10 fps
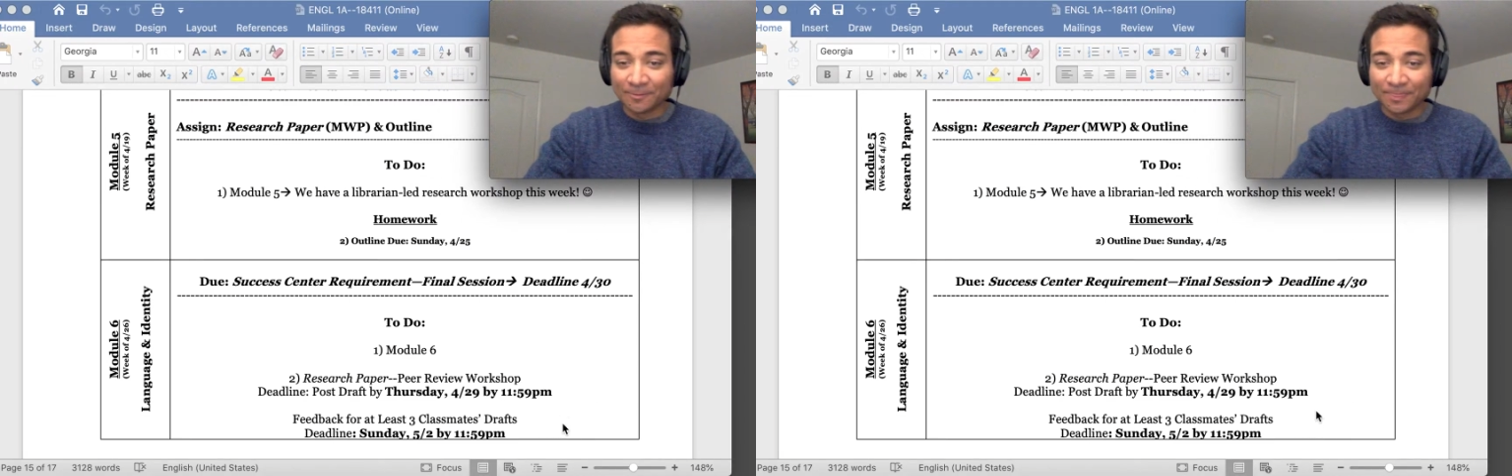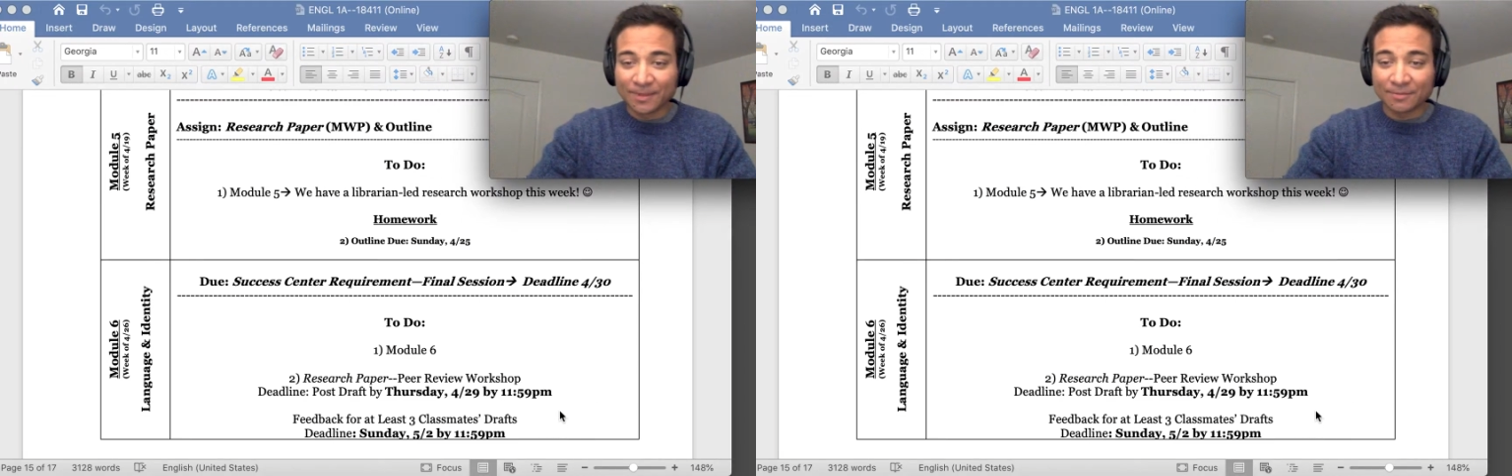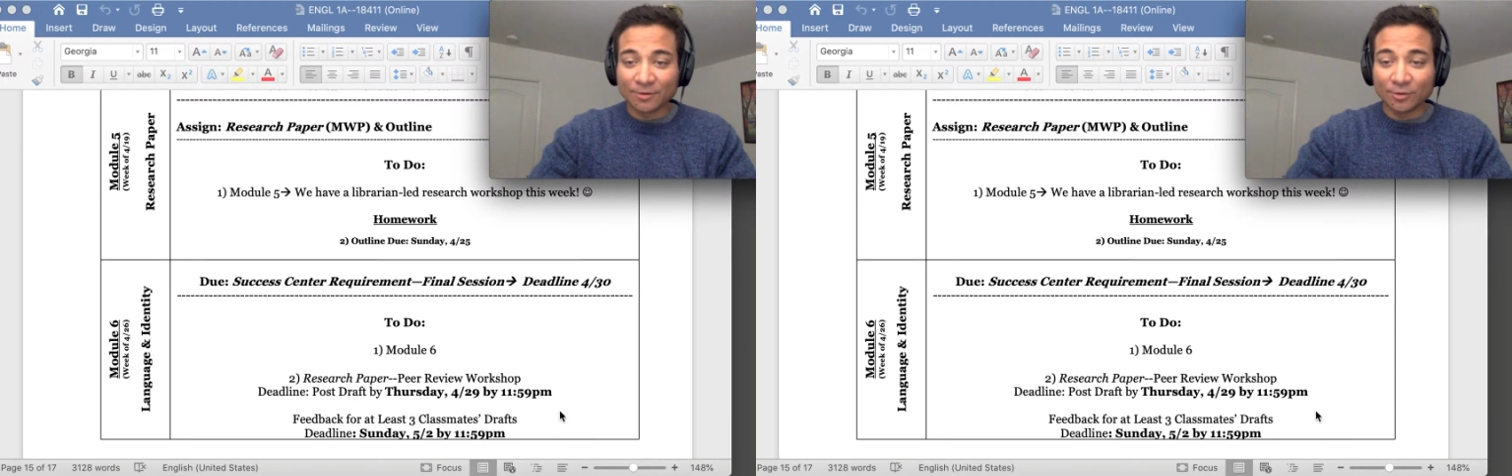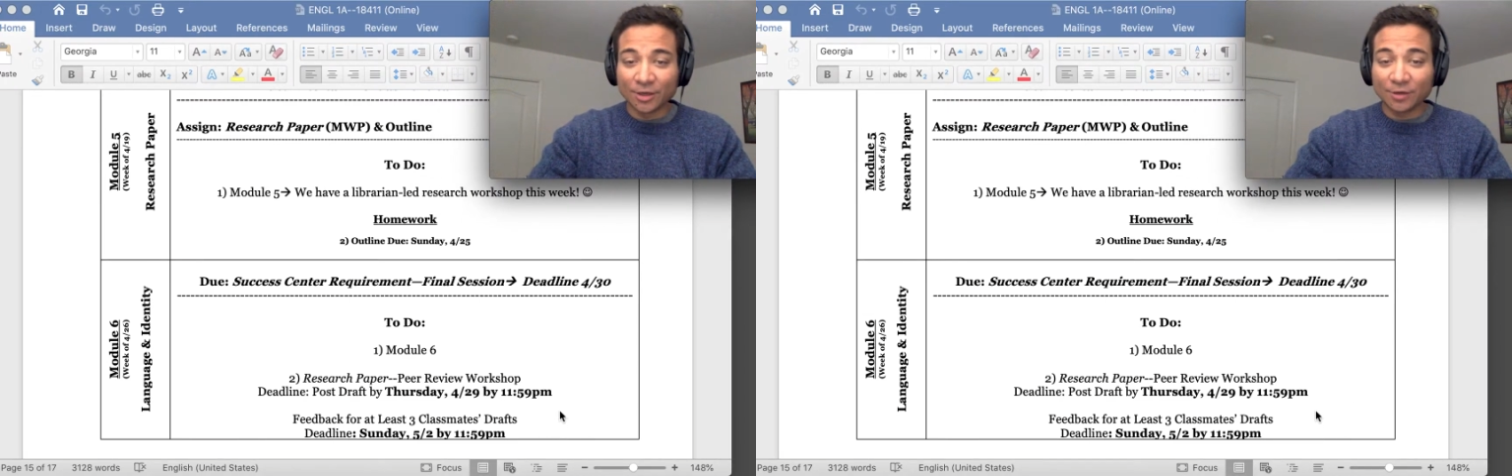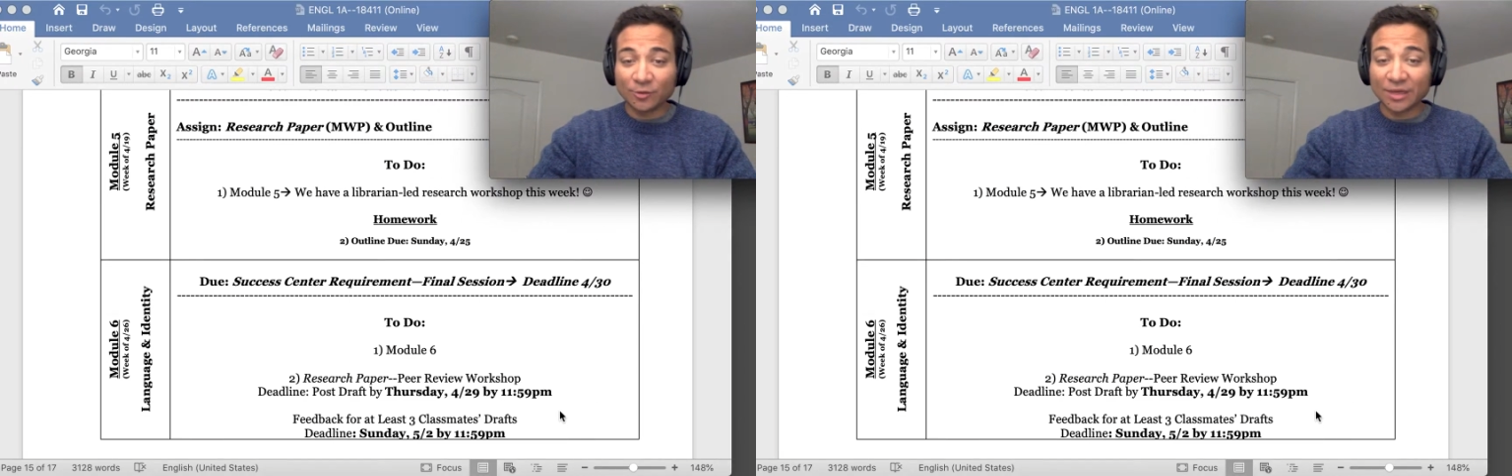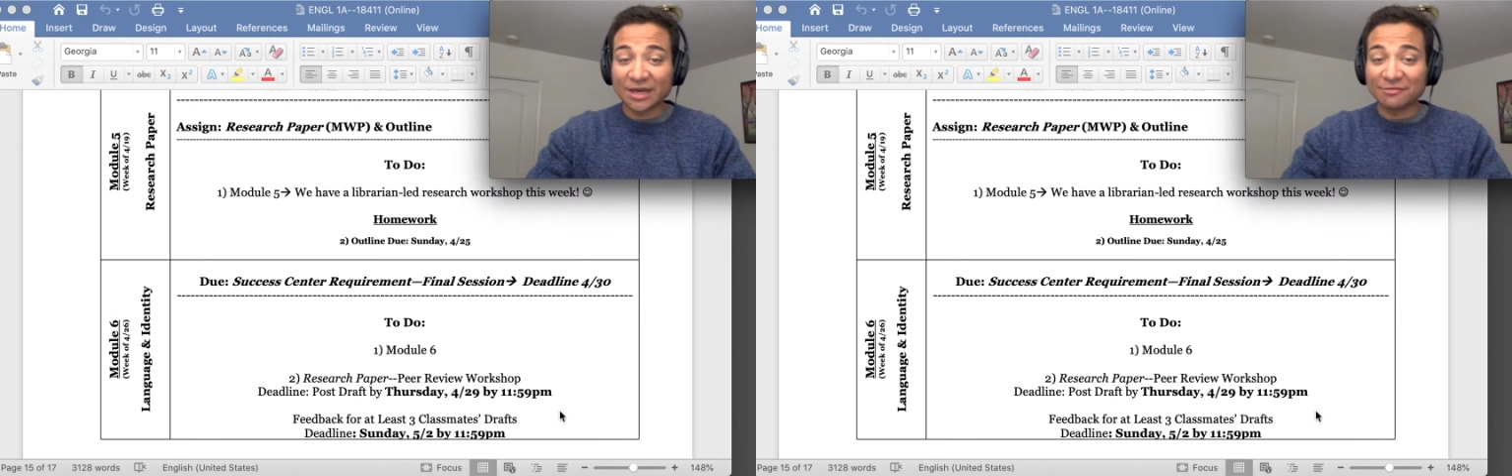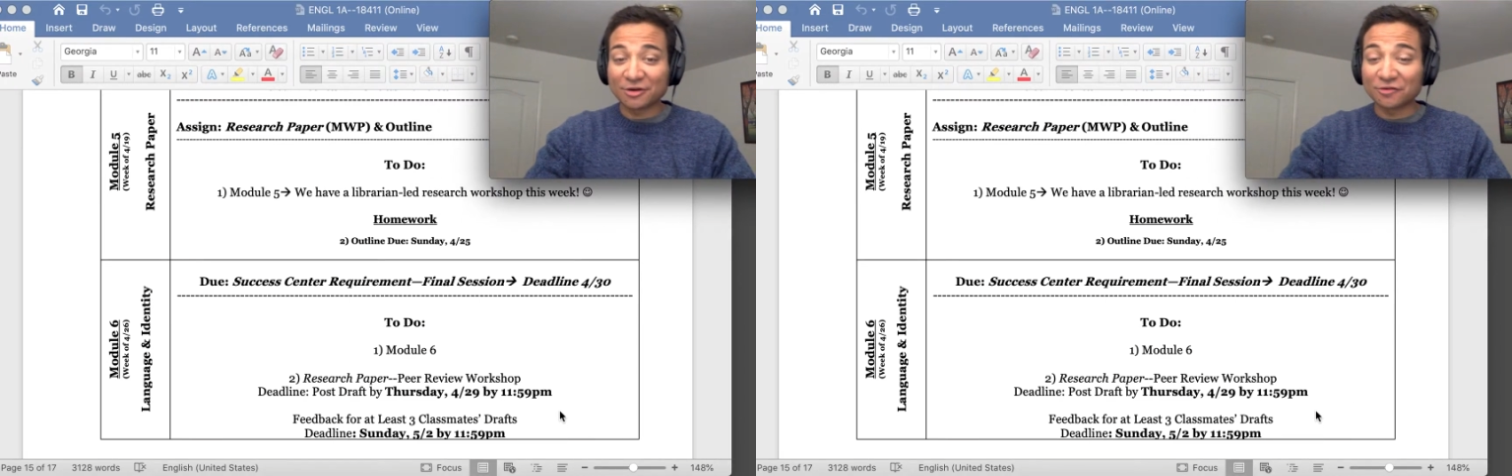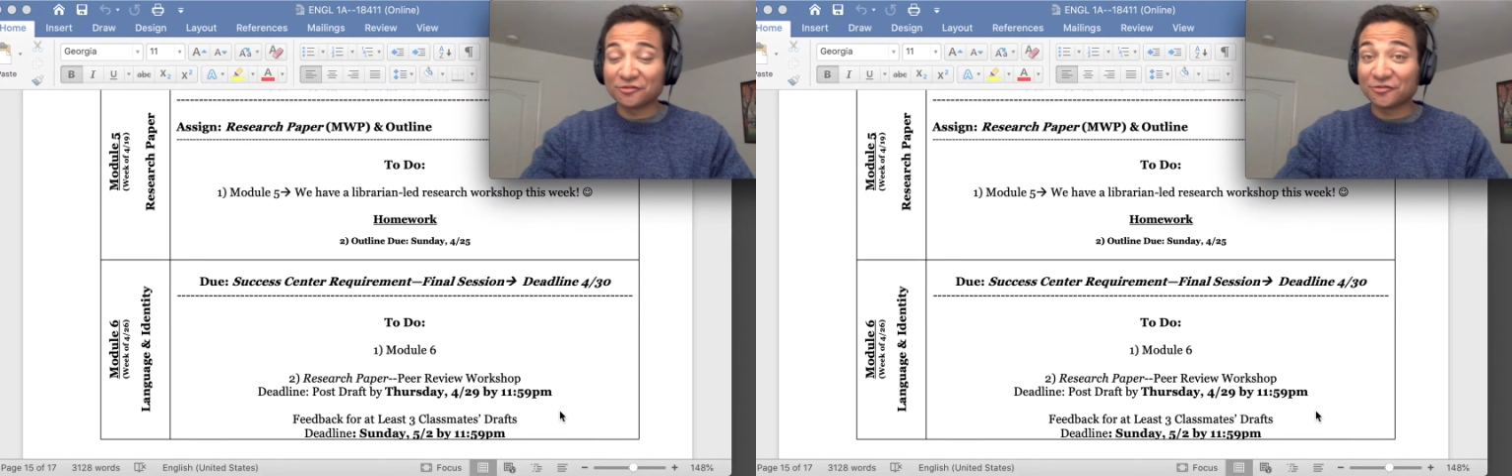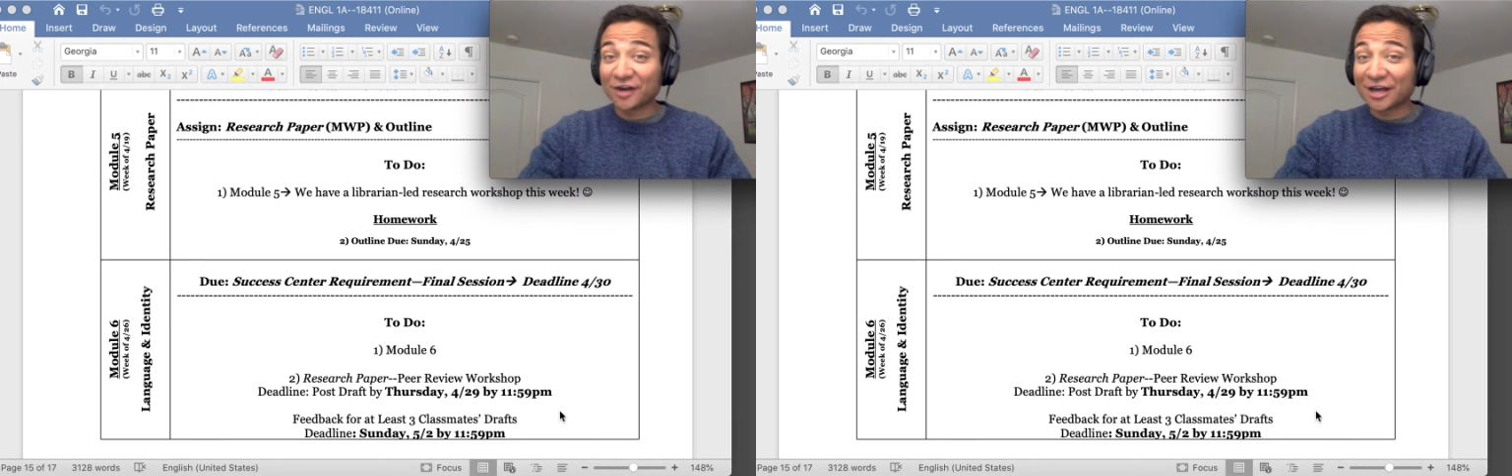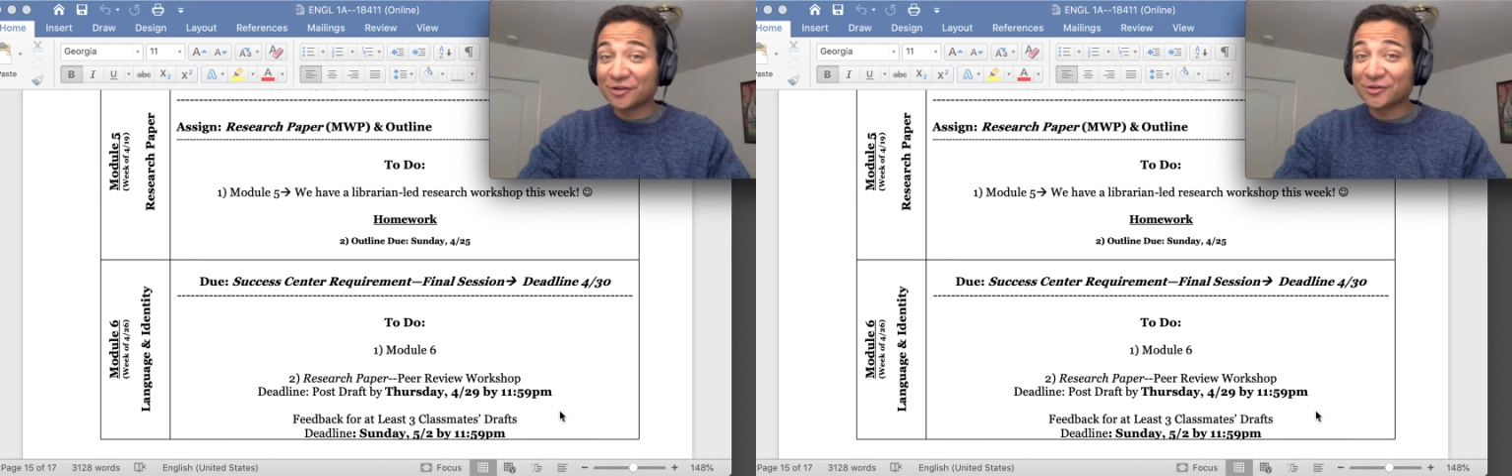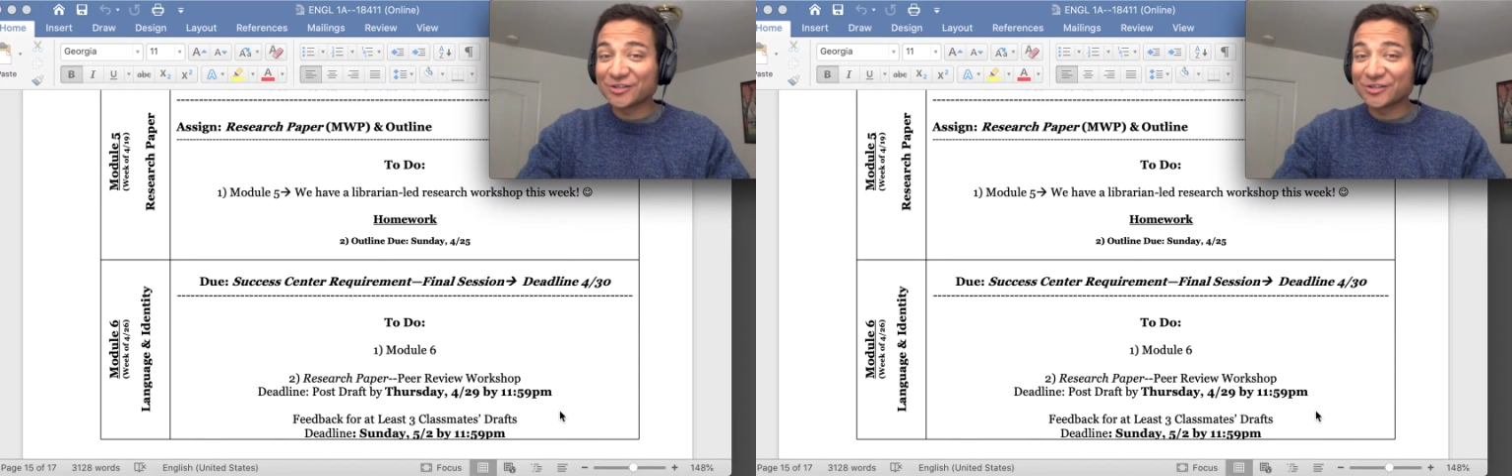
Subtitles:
Number 1, we have our final